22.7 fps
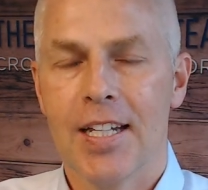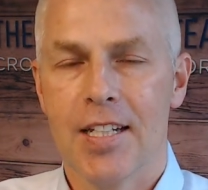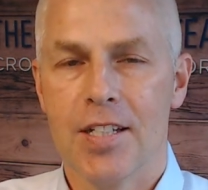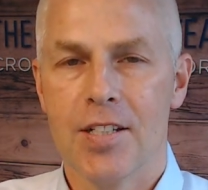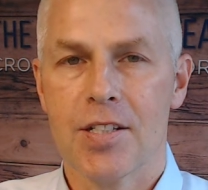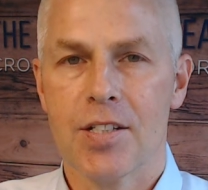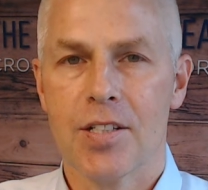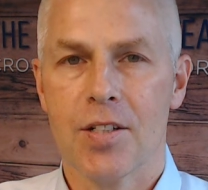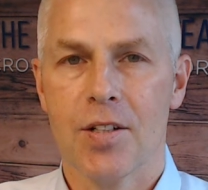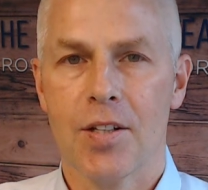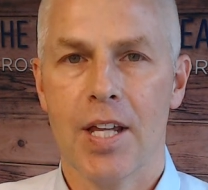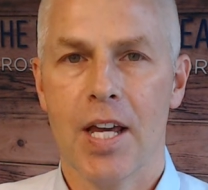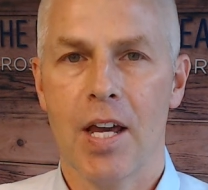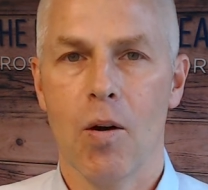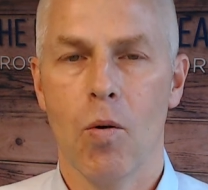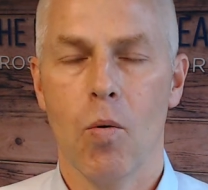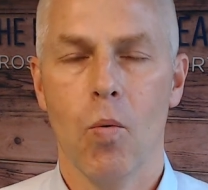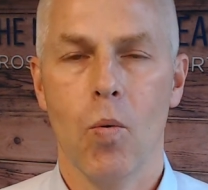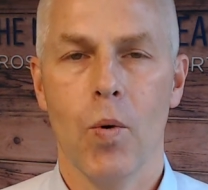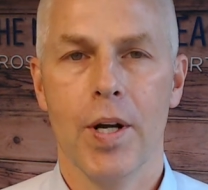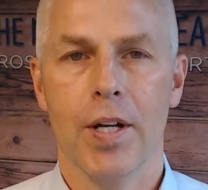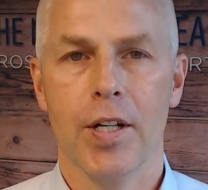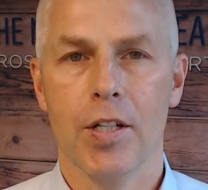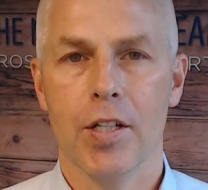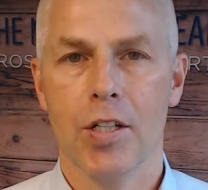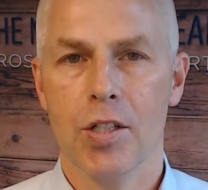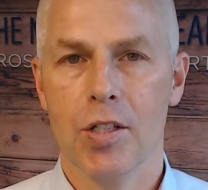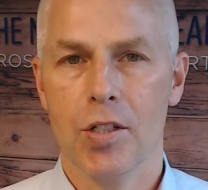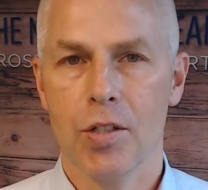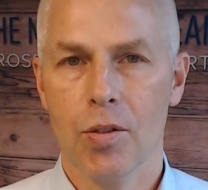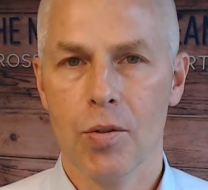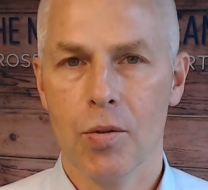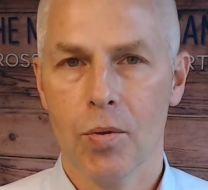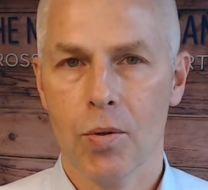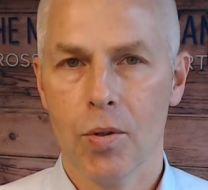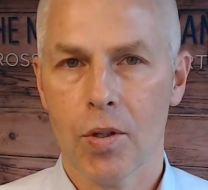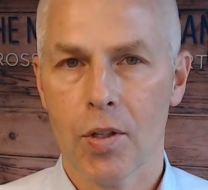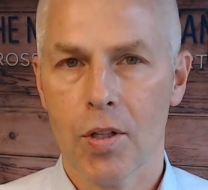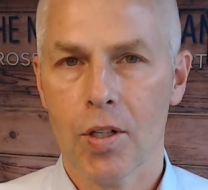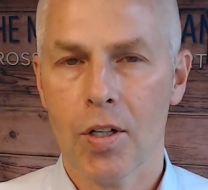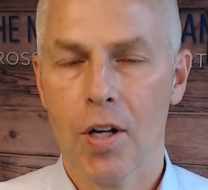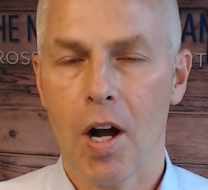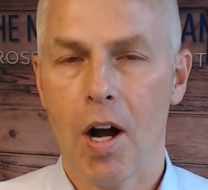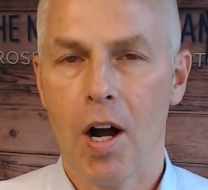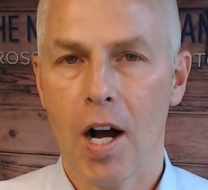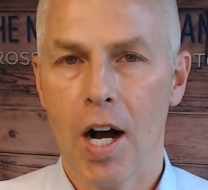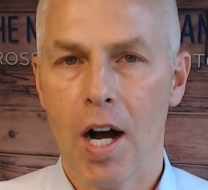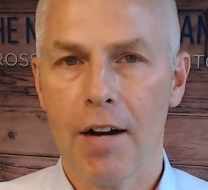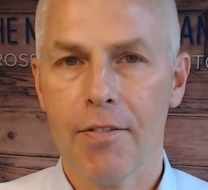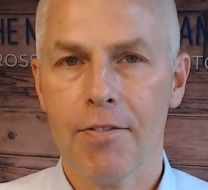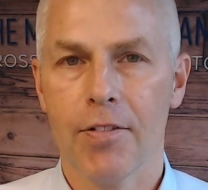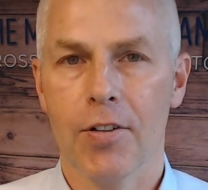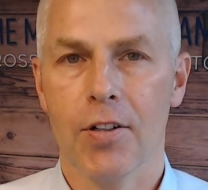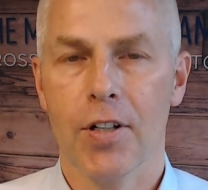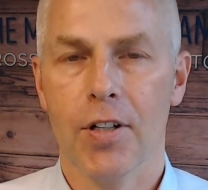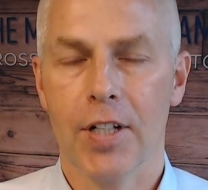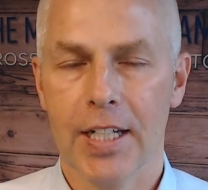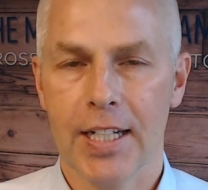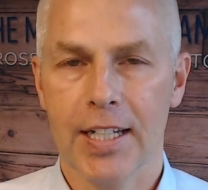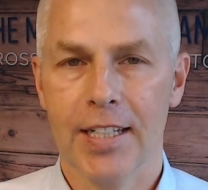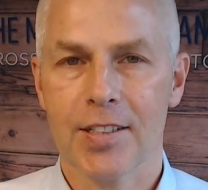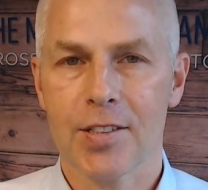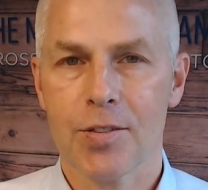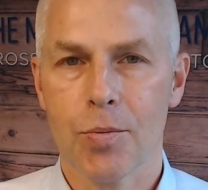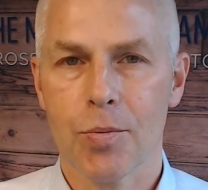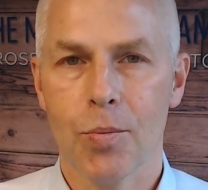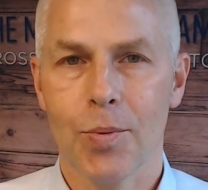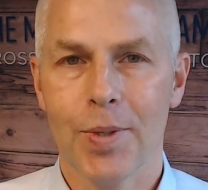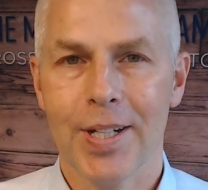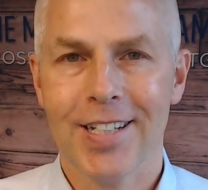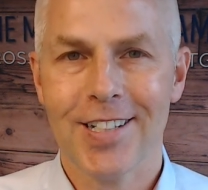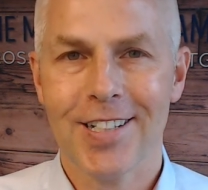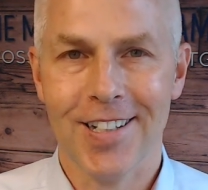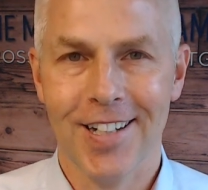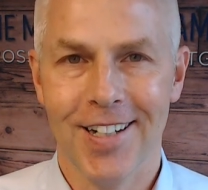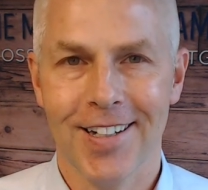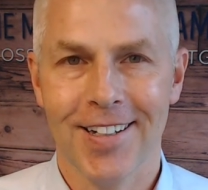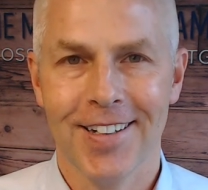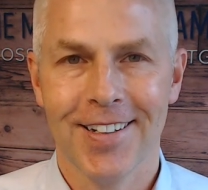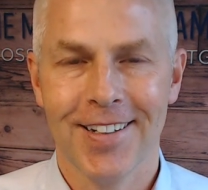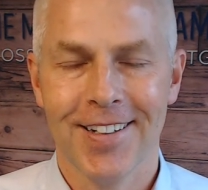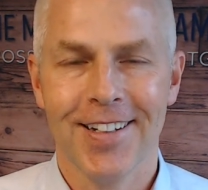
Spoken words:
is so that when your offer gets written,